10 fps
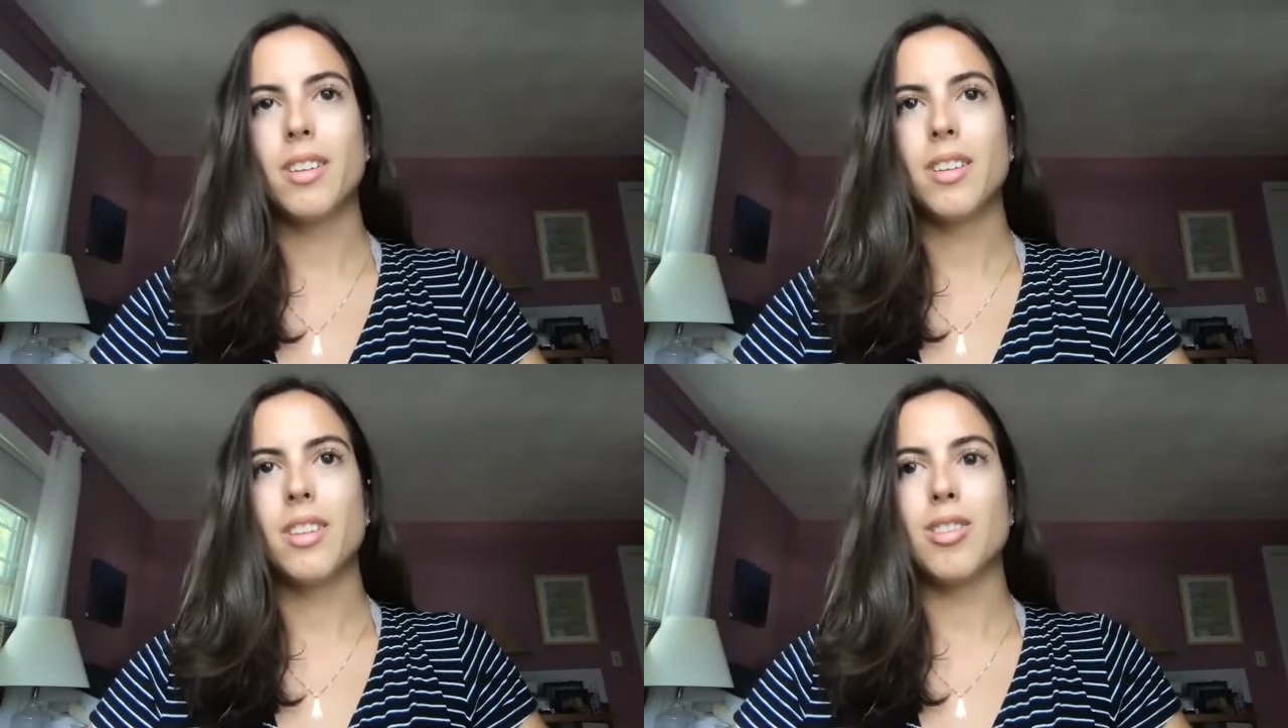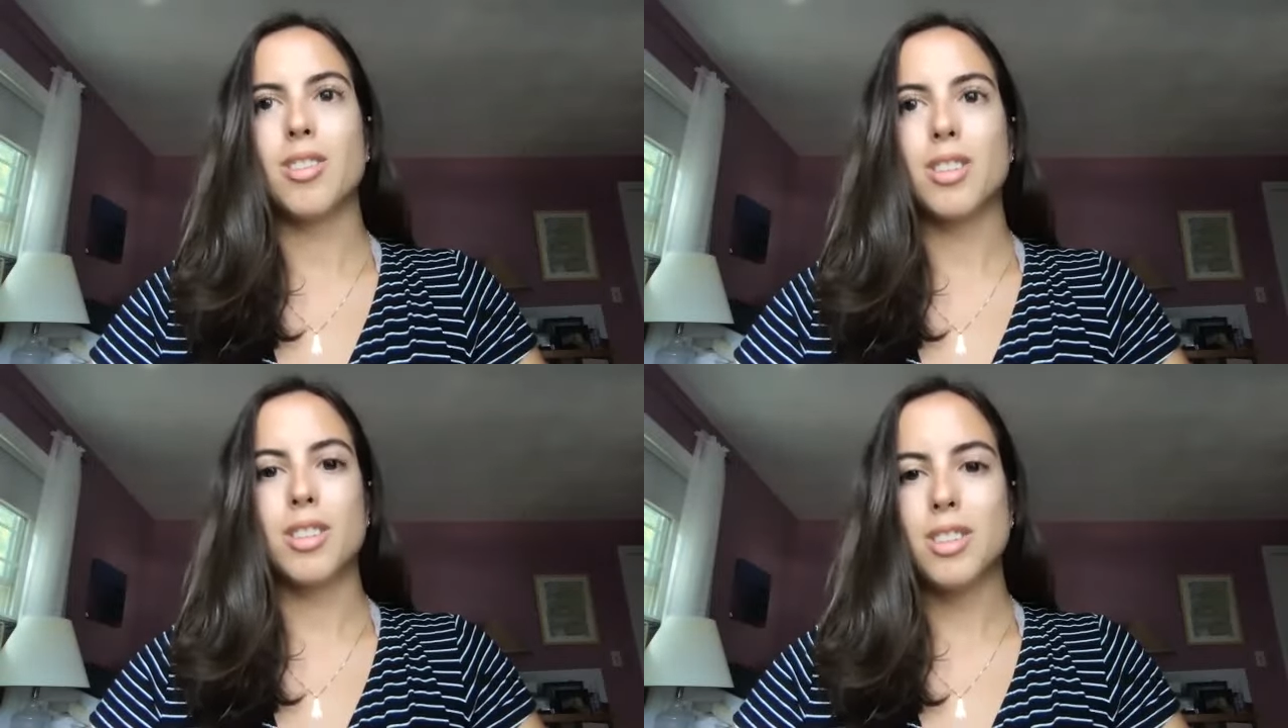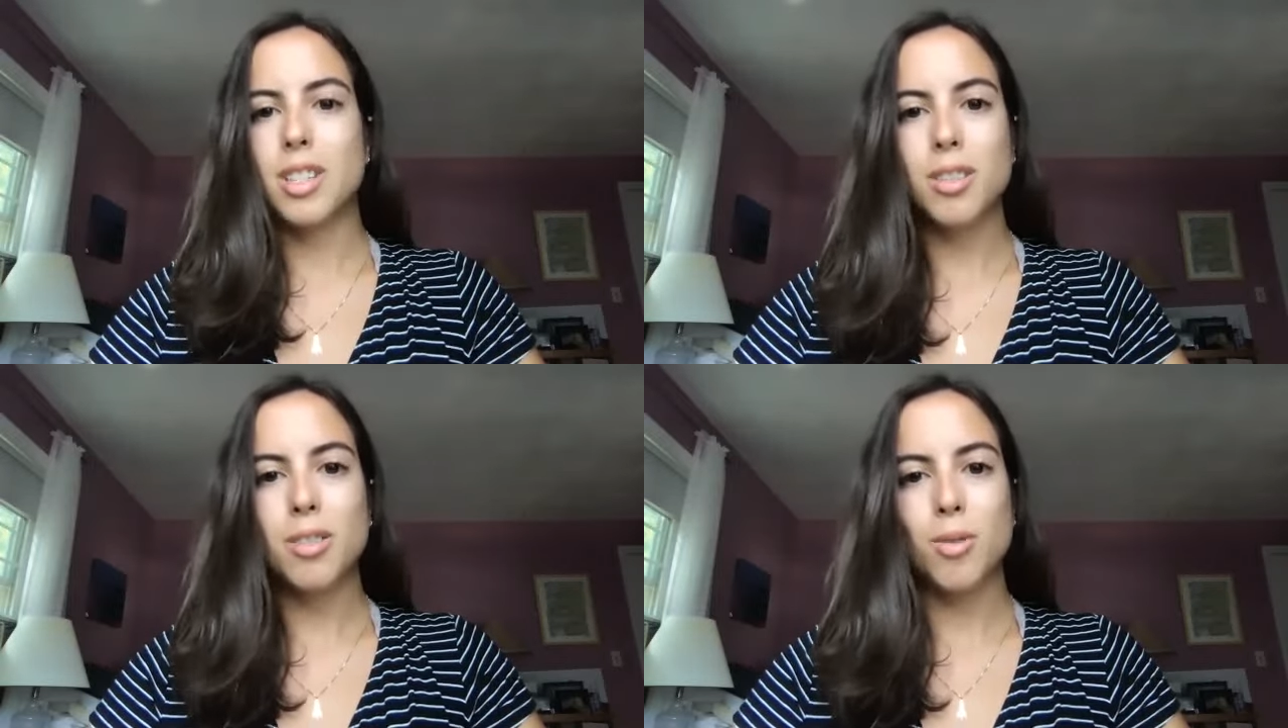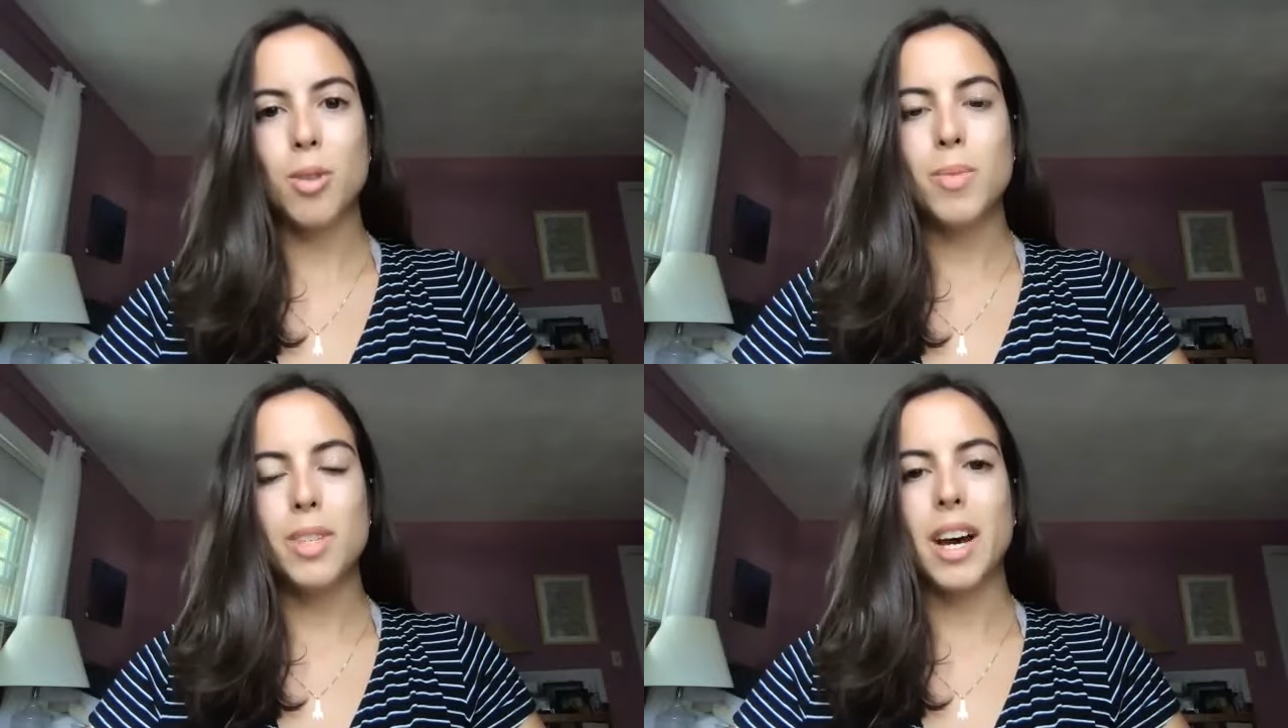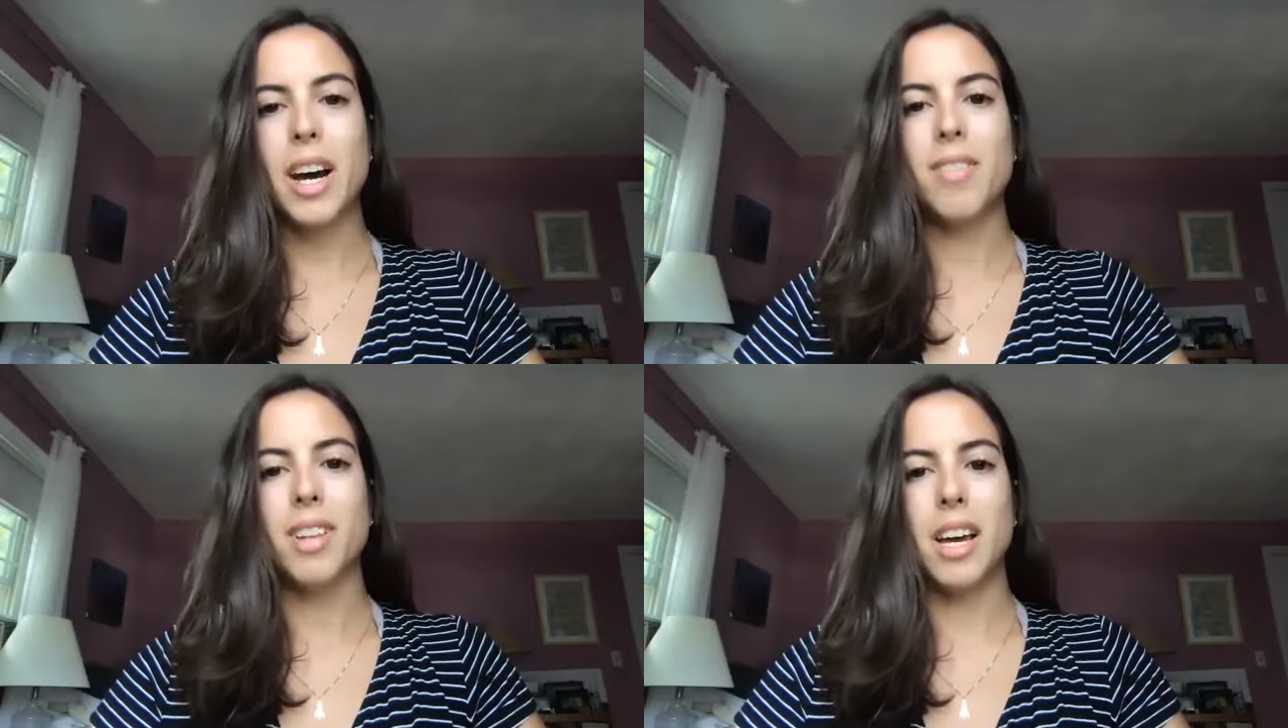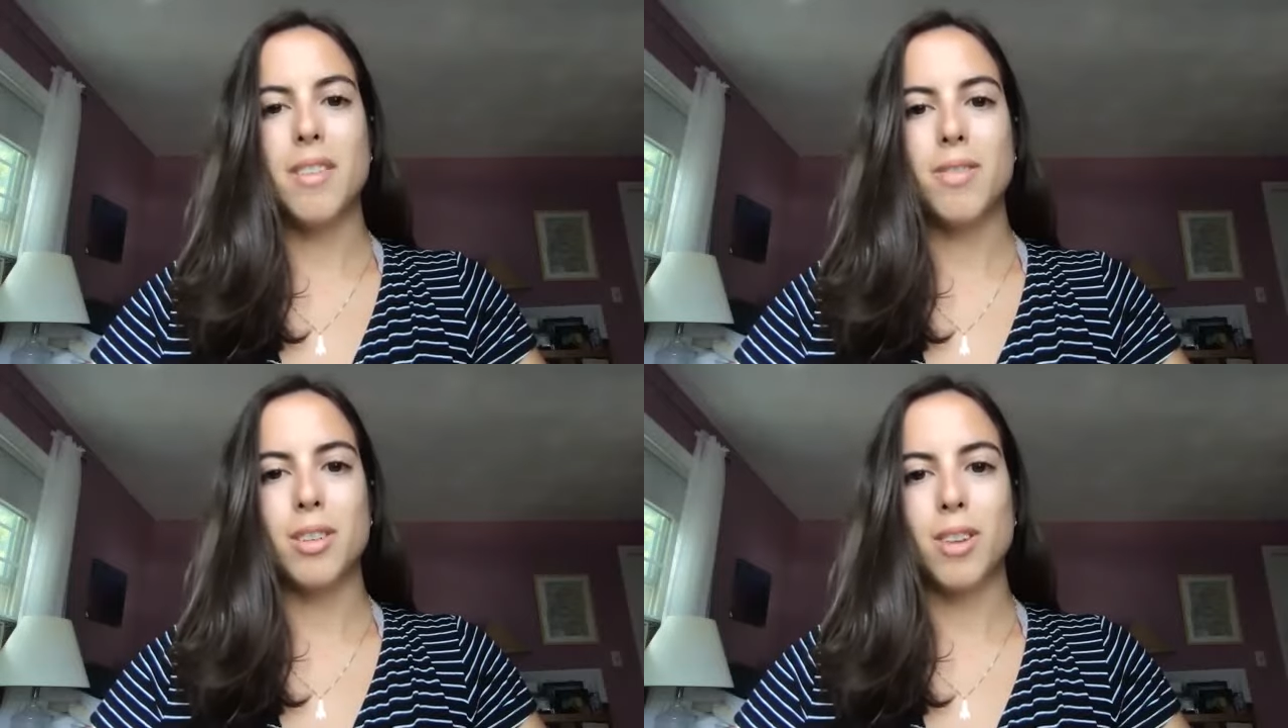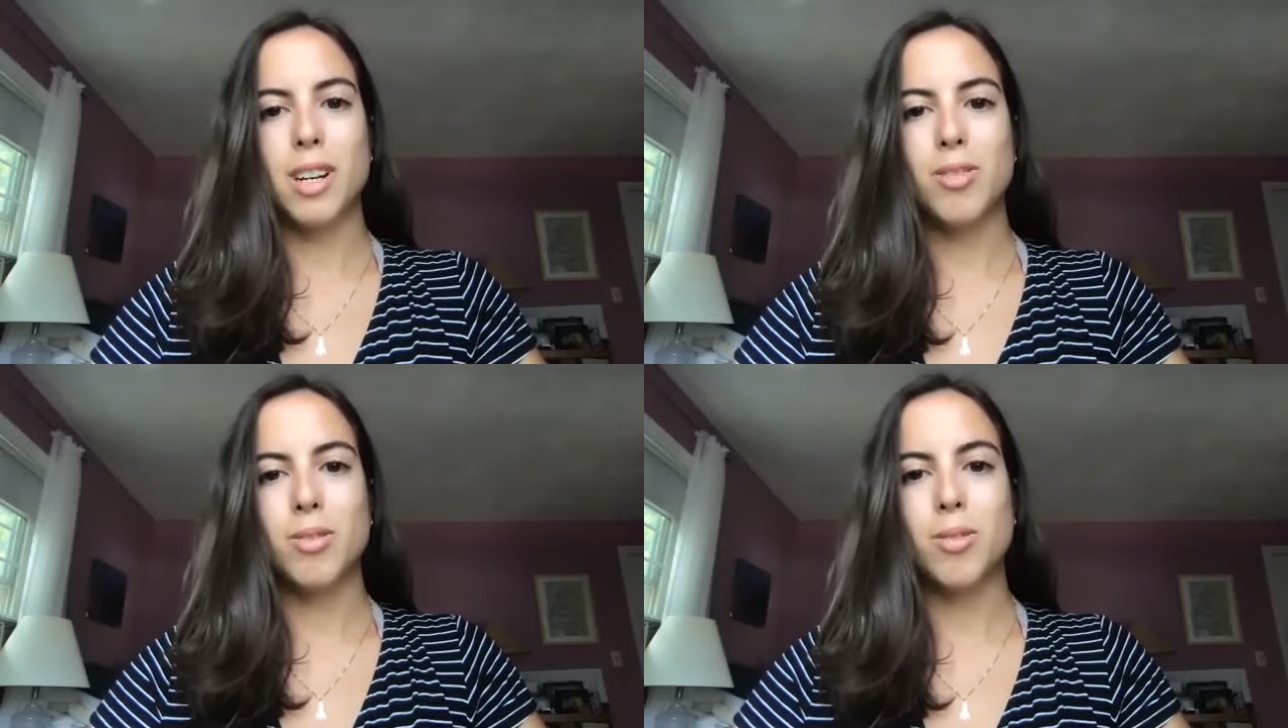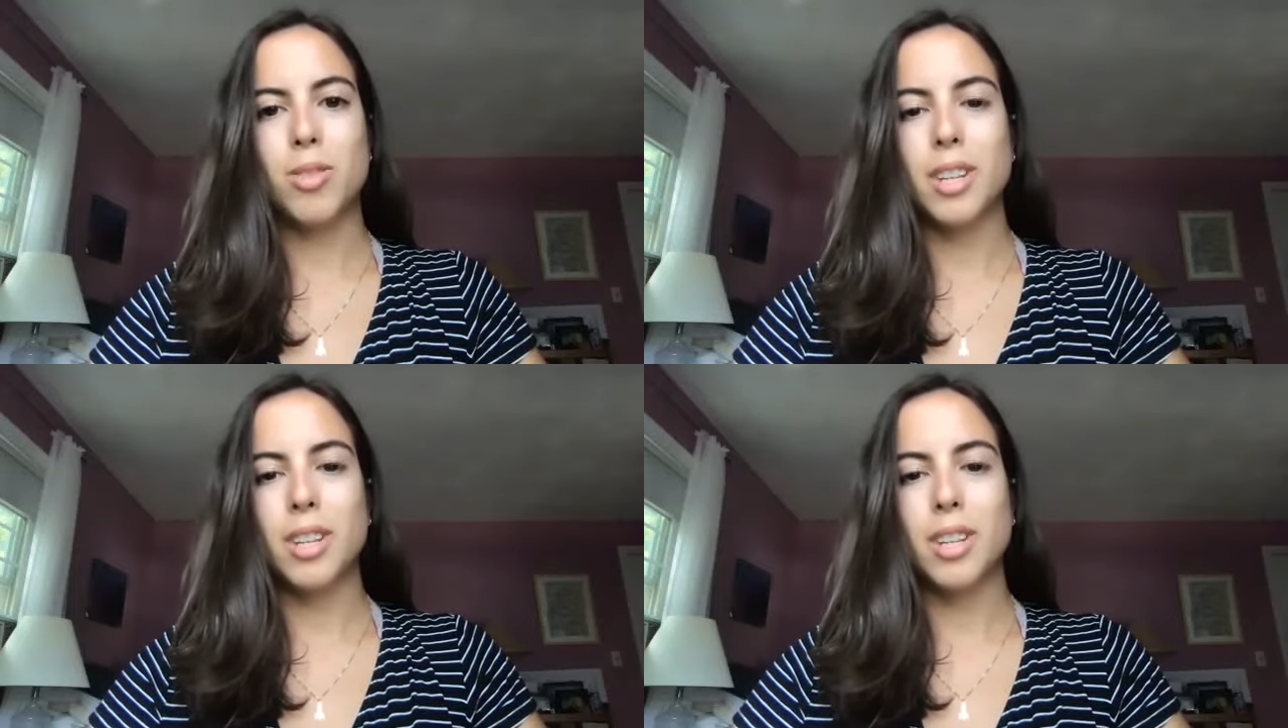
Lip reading: there's still room to have a life in grad school.